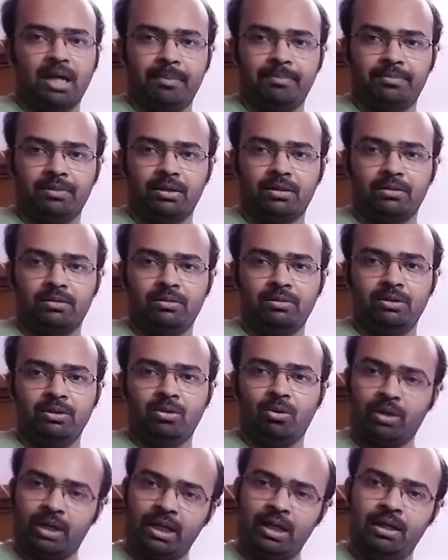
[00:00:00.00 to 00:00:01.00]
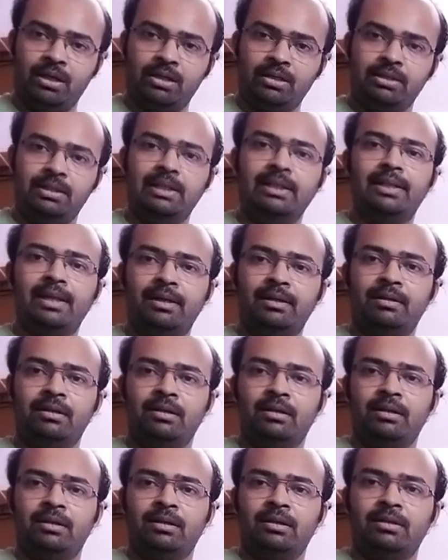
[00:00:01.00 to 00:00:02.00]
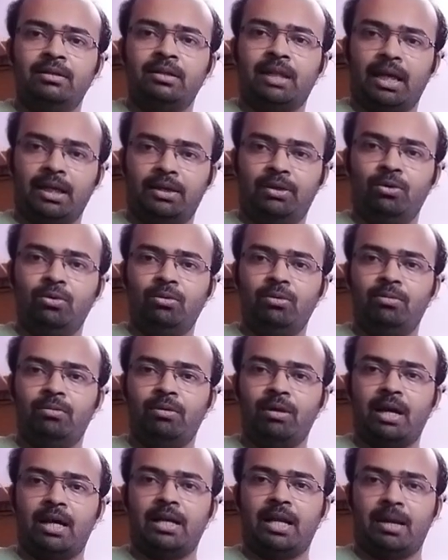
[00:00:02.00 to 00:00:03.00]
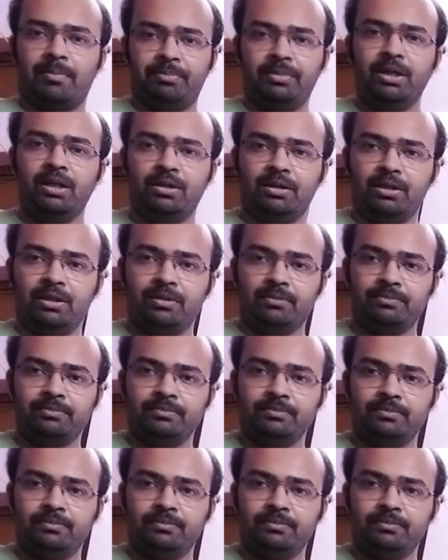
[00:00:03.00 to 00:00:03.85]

chapter. Okay, till then, thank you and happy learning.